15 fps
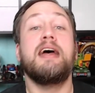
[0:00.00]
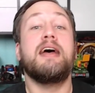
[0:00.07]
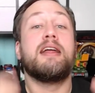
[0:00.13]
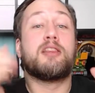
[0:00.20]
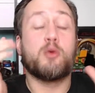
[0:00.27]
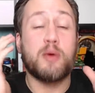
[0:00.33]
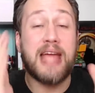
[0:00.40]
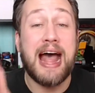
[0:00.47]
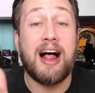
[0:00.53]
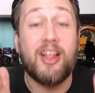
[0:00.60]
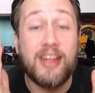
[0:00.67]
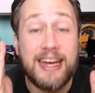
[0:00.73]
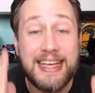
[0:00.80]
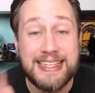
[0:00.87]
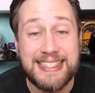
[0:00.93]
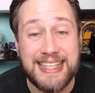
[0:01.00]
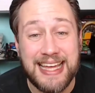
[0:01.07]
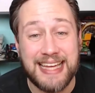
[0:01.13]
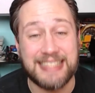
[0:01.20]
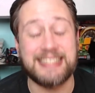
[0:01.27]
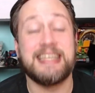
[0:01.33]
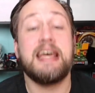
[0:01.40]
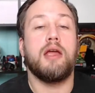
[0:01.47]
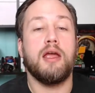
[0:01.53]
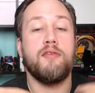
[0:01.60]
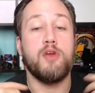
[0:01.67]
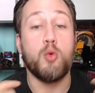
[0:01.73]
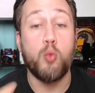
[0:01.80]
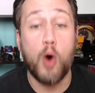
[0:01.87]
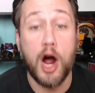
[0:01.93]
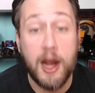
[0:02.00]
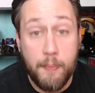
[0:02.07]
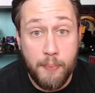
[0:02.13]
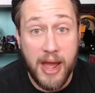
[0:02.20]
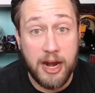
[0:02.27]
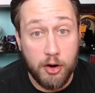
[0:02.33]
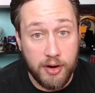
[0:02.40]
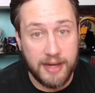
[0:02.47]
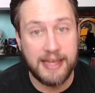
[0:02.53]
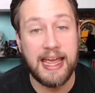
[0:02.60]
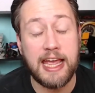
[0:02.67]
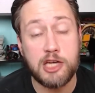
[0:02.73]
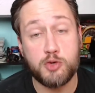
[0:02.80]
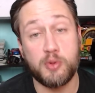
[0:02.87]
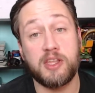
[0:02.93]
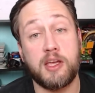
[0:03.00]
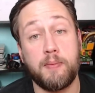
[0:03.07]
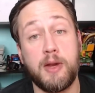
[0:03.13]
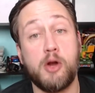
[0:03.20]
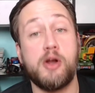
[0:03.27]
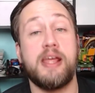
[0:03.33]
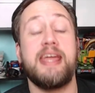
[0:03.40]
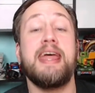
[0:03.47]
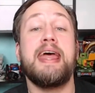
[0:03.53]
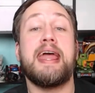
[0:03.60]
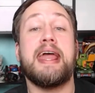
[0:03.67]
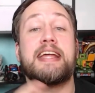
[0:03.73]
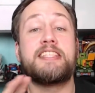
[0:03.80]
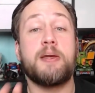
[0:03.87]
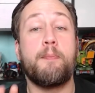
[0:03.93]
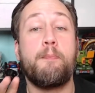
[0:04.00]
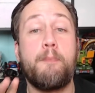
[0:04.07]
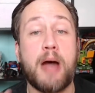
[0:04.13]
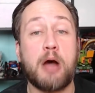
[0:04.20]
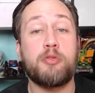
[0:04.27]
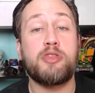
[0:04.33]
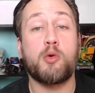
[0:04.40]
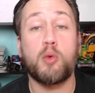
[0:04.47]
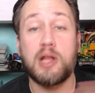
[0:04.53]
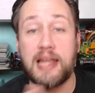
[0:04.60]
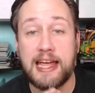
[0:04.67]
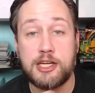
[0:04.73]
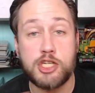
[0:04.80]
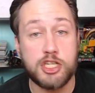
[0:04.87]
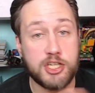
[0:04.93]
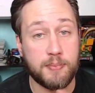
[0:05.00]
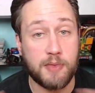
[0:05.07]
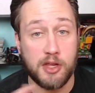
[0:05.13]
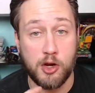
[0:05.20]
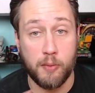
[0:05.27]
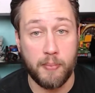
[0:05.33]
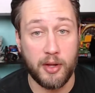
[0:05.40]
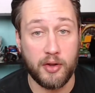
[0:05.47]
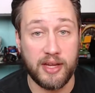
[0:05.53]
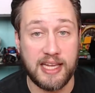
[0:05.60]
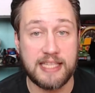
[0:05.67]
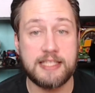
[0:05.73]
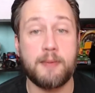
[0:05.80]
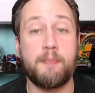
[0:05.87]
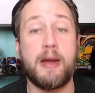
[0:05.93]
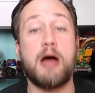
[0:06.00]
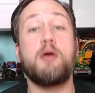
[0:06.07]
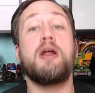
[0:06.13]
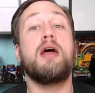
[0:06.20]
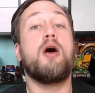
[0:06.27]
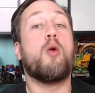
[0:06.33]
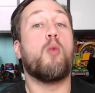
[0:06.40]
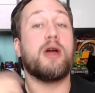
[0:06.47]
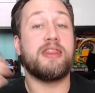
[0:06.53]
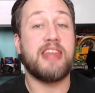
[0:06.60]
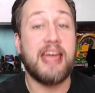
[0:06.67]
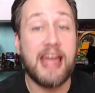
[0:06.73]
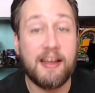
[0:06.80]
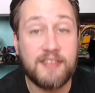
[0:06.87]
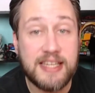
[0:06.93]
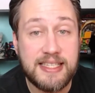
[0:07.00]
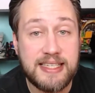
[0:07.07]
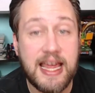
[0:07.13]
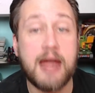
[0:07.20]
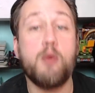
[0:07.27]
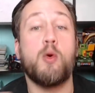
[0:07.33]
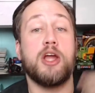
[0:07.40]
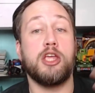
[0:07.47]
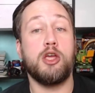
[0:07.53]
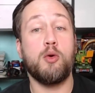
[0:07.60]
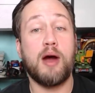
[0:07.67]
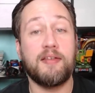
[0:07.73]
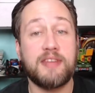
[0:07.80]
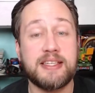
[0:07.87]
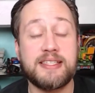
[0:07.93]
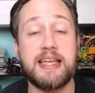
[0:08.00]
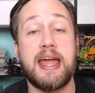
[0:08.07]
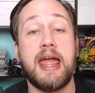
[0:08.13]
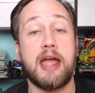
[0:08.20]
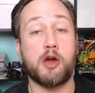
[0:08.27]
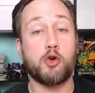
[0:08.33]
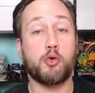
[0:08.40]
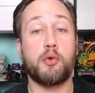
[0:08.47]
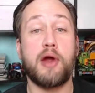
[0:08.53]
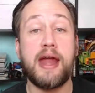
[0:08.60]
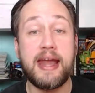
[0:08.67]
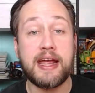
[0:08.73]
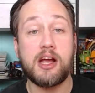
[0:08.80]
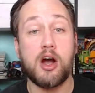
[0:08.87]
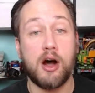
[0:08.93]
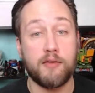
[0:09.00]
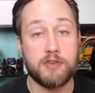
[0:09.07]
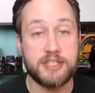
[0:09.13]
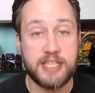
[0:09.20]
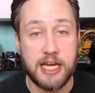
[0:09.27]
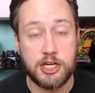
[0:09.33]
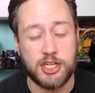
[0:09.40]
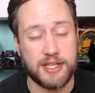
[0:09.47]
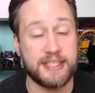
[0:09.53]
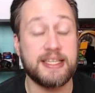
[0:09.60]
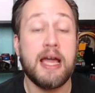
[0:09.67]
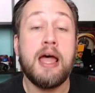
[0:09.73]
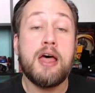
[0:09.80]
The reality is this: if you want to better engage with the community, it's about the relationship that you're building. It's about what they have to say, what you have to say, and creating conversations.